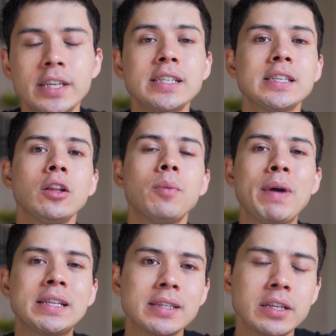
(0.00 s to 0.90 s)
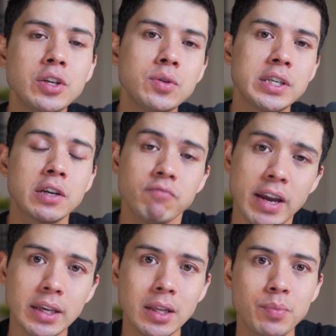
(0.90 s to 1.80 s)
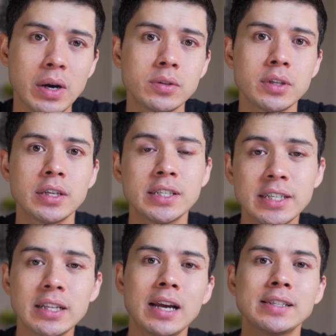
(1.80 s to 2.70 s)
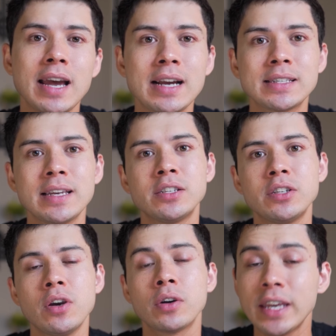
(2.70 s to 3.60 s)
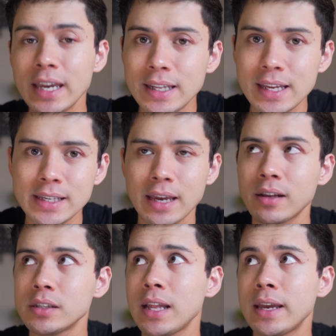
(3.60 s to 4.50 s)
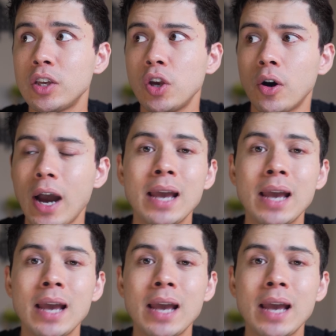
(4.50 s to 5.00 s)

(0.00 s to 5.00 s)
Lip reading: This is a lot better than using a regular browser that still has access to your key details like your